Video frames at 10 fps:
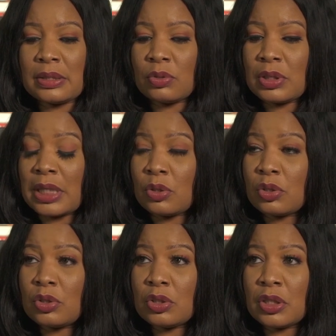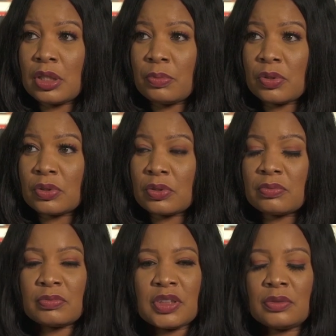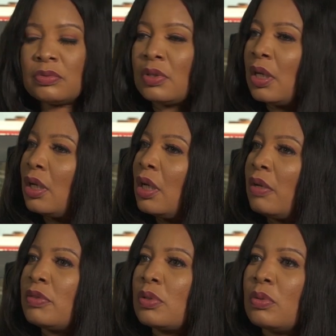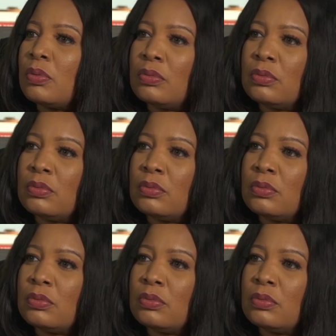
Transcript: So it has gotten to the neighbors. I have to go.